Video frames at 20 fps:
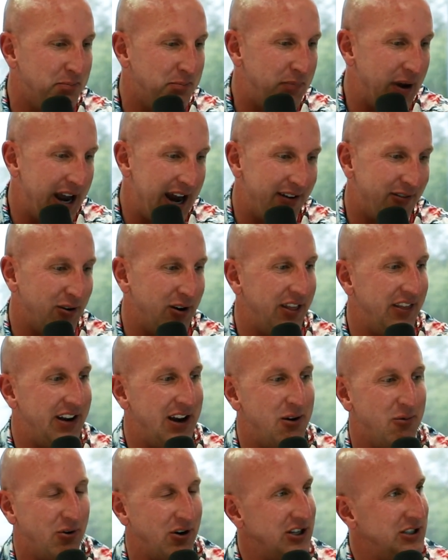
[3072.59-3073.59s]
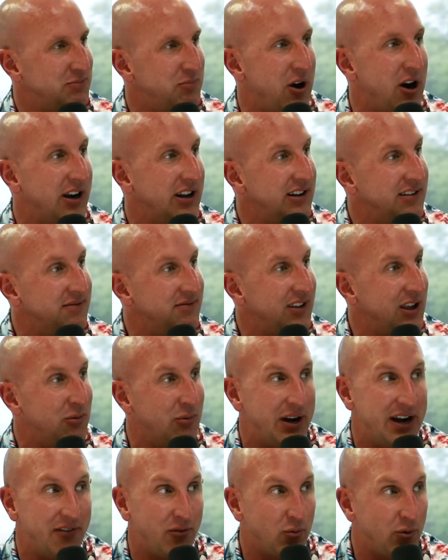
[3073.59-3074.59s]
but everyone in the network has bought in. And
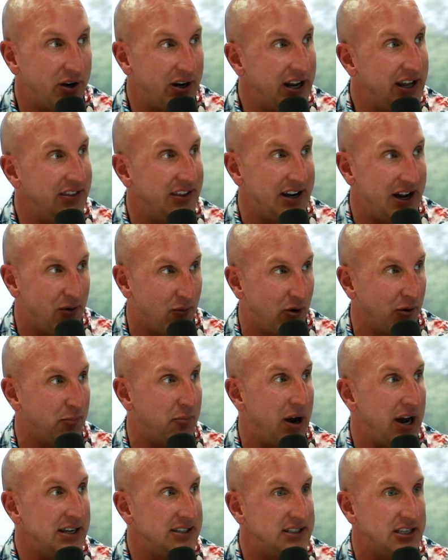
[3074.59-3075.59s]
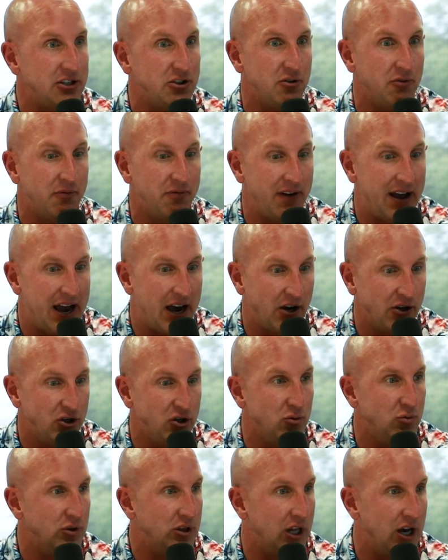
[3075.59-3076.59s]
when everyone in the network buys into
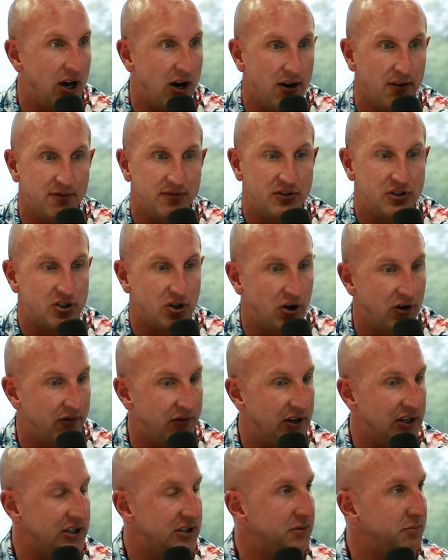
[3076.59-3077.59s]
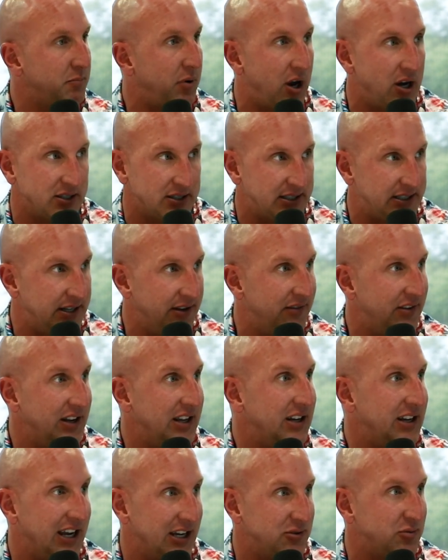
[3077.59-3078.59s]
value, love, service,
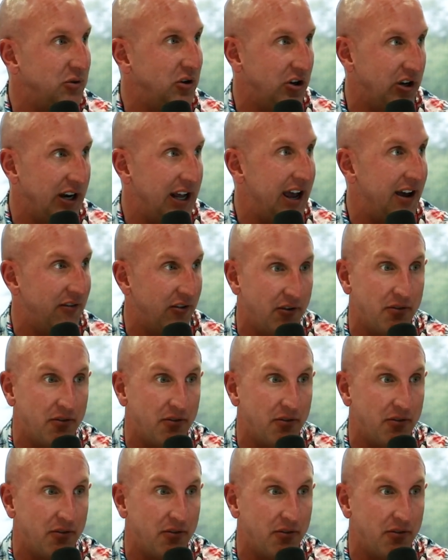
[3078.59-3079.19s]
positivity, guess what you're going to have?